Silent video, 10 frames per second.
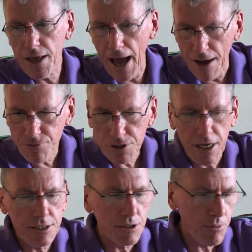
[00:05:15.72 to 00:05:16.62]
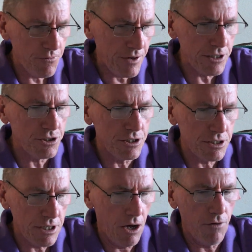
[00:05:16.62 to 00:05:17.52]
The advertising profession
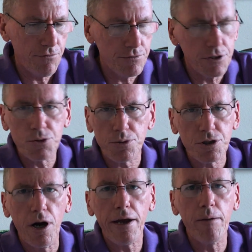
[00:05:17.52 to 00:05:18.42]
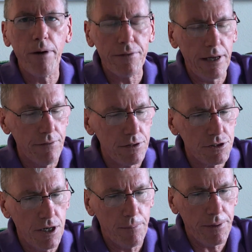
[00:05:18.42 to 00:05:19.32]
itself, since we're talking about that in
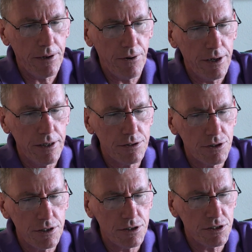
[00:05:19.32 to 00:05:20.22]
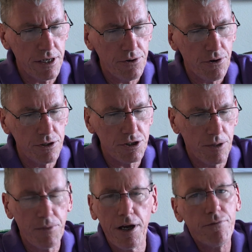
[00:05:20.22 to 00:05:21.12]
this topic area, it's centered on
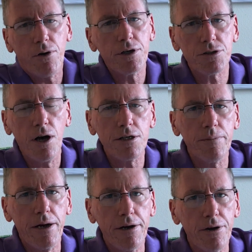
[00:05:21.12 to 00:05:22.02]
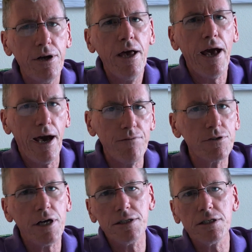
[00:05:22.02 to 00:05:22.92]
something I've already talked about in here.
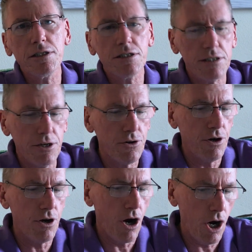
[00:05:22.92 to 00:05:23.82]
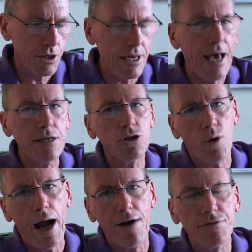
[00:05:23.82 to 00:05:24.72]
Advertising is centered on art and
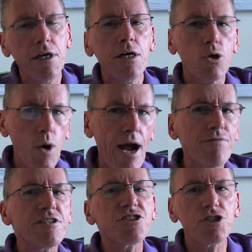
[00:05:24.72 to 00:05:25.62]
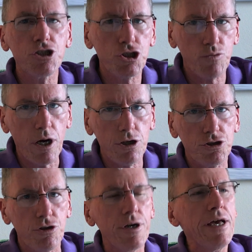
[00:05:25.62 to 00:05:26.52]
craft. Craft is the
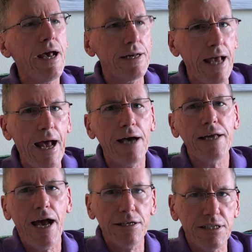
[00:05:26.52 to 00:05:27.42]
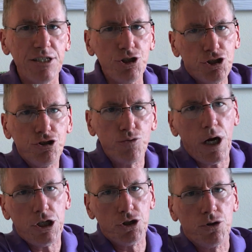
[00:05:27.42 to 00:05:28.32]
structure. An ad has a
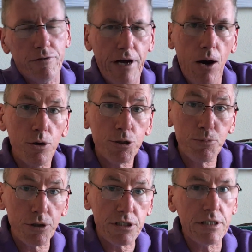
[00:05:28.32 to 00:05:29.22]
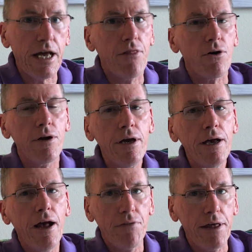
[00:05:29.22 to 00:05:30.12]
structure of how it's put together.
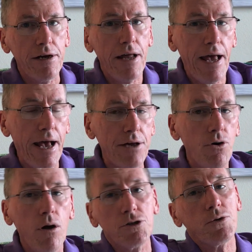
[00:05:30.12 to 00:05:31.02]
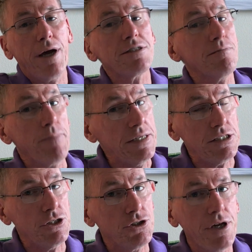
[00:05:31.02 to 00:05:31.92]
And then an ad also has a
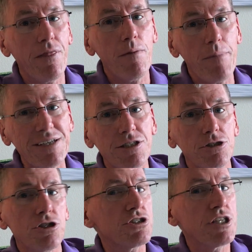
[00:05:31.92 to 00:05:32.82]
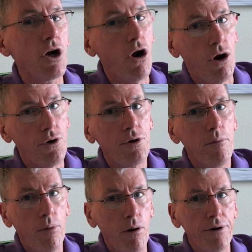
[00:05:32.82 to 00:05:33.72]
message, and the message is the art
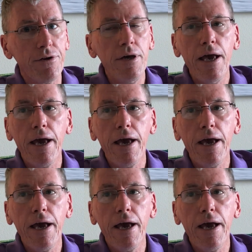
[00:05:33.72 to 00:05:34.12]
part.